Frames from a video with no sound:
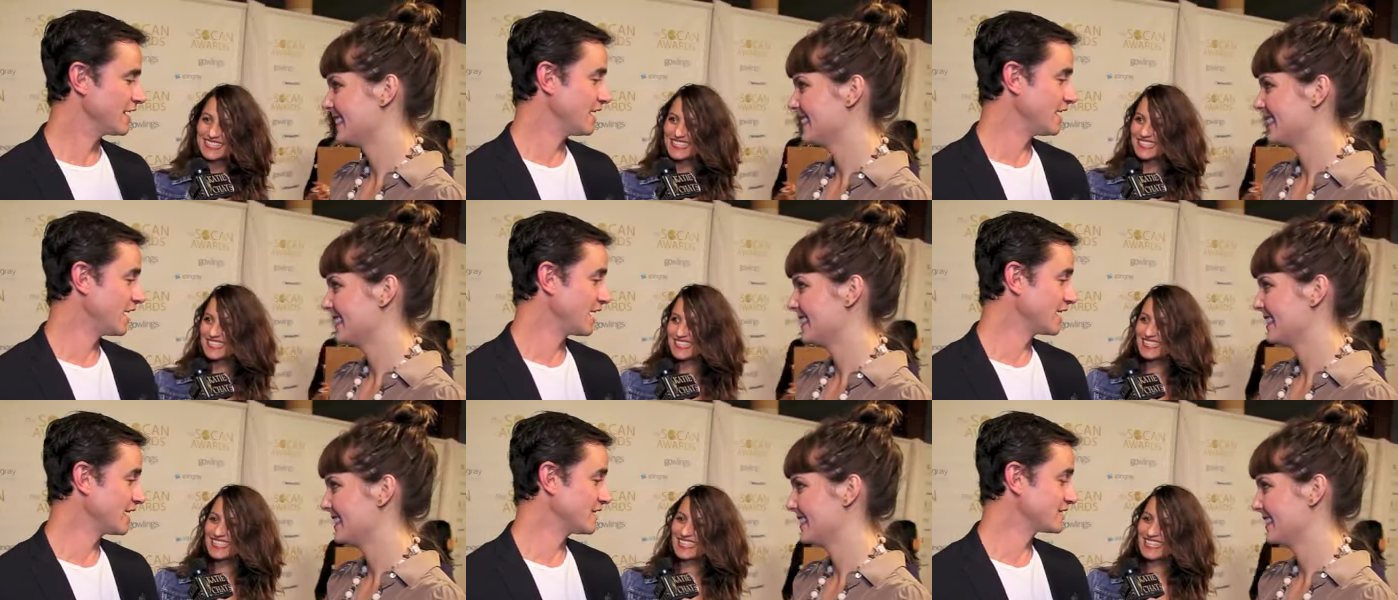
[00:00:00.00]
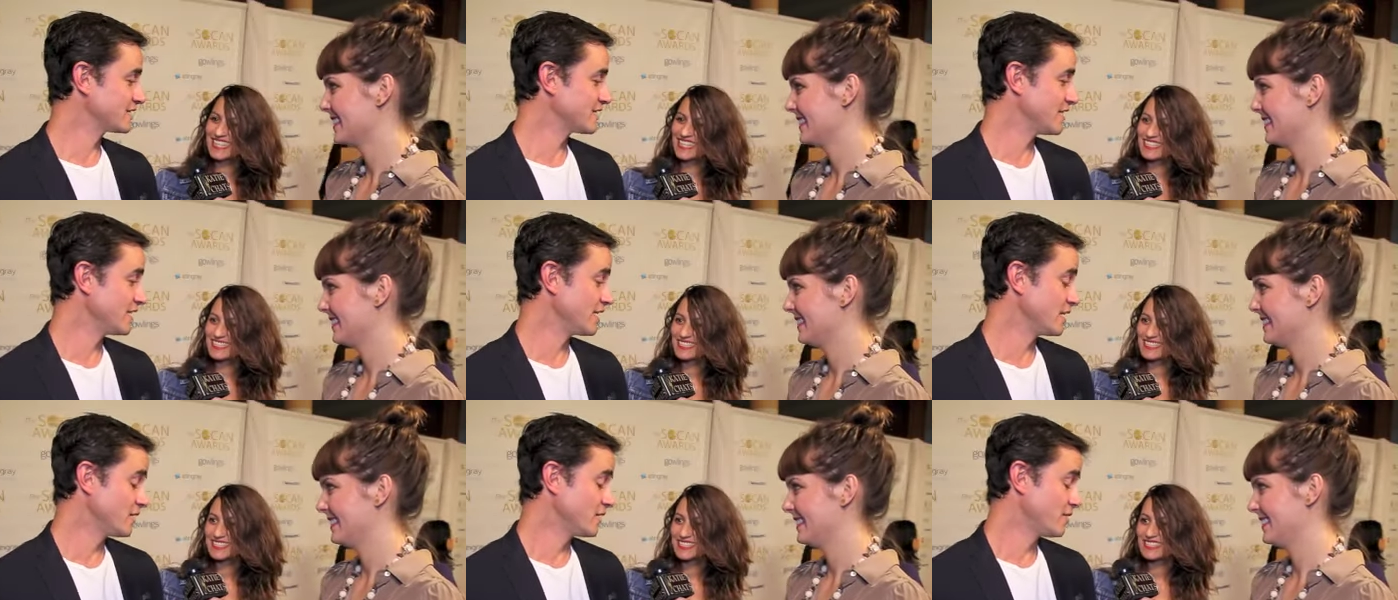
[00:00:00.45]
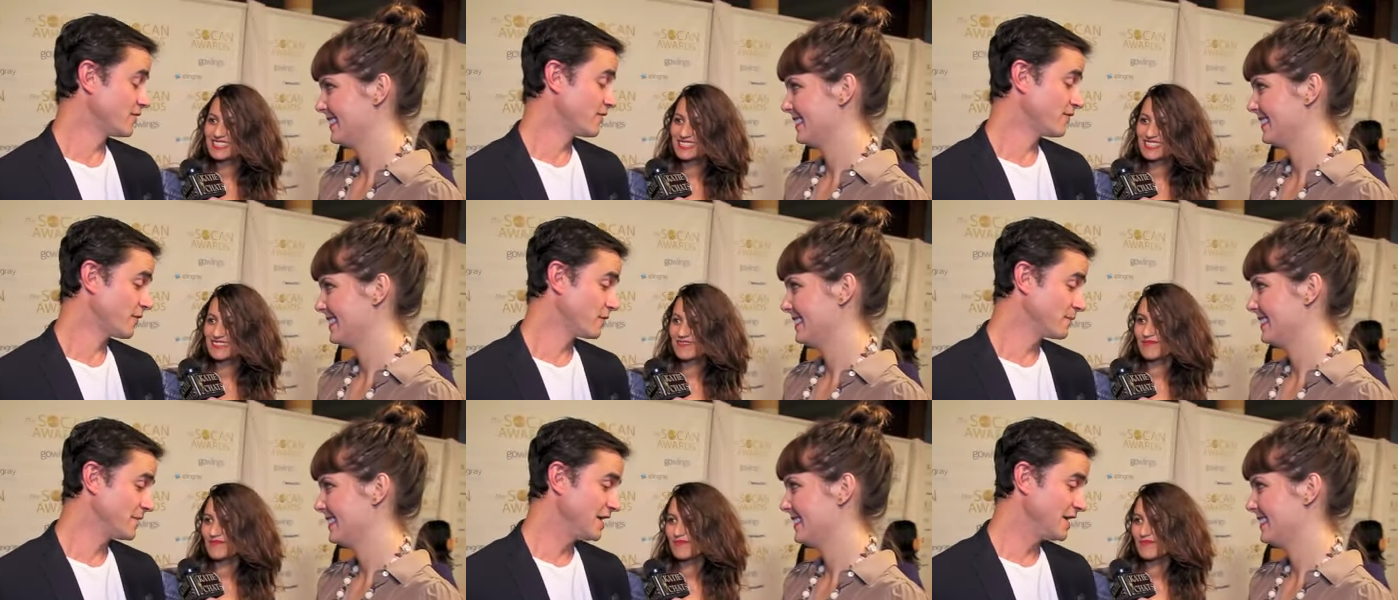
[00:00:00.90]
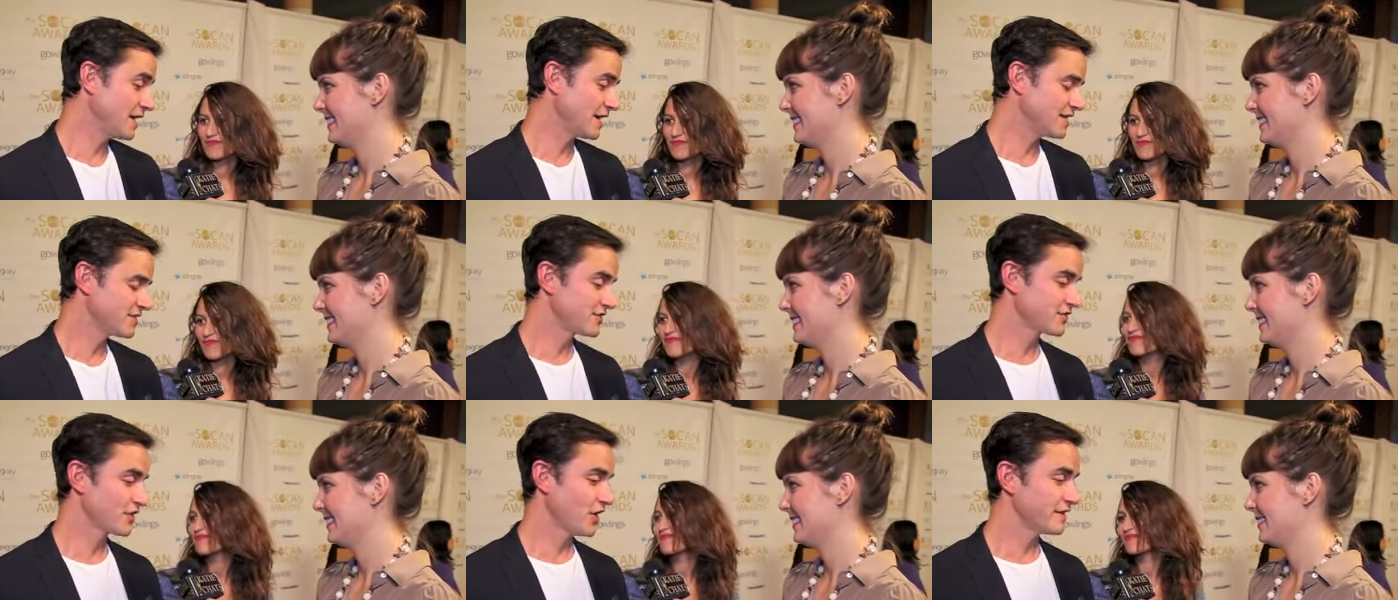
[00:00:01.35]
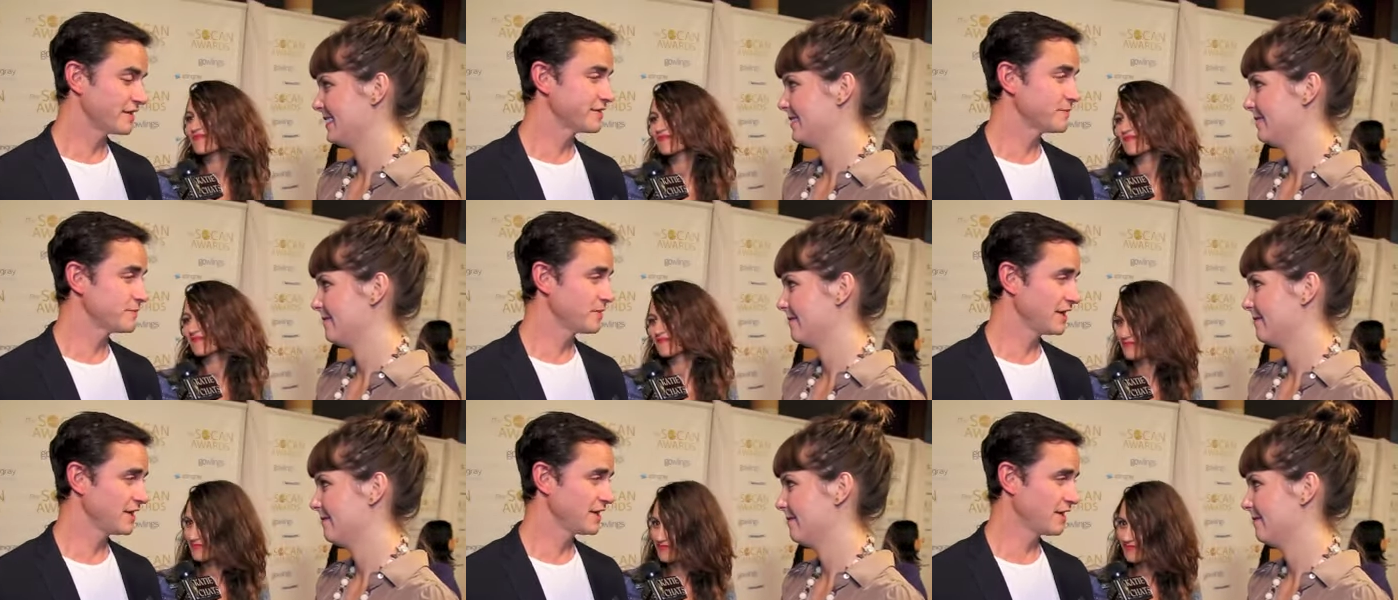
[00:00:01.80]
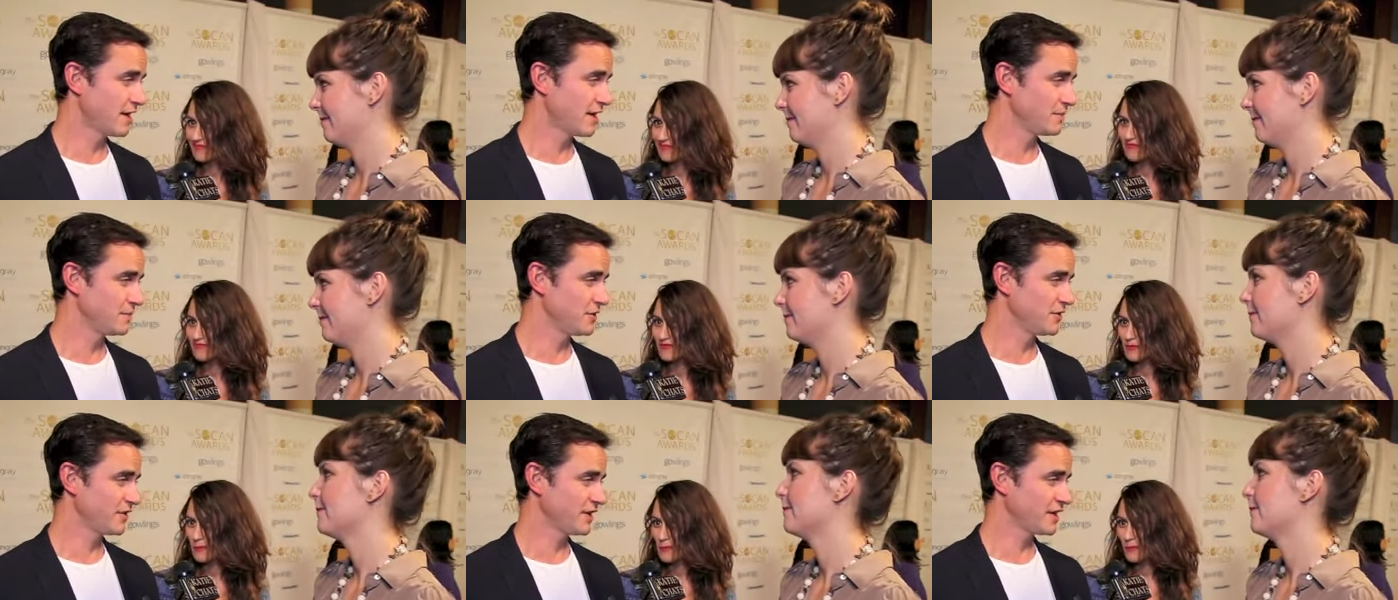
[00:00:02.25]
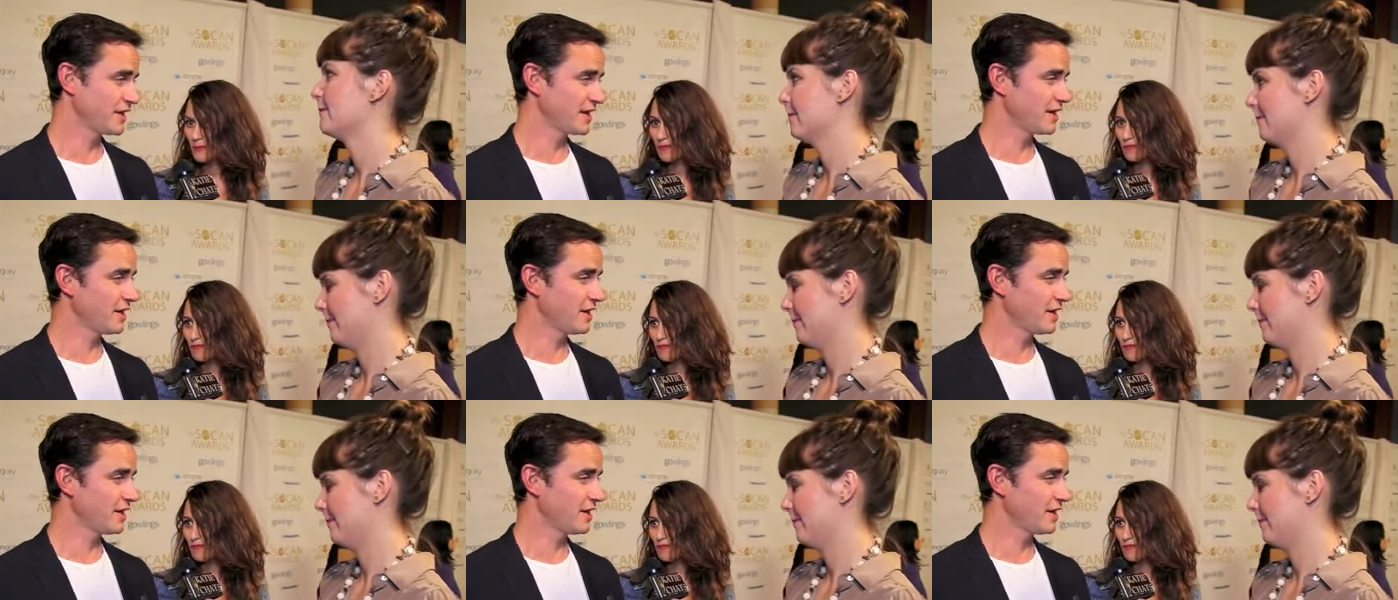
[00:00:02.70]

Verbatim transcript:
Speaker 1: I guess. For me, I just got to play a lot of music.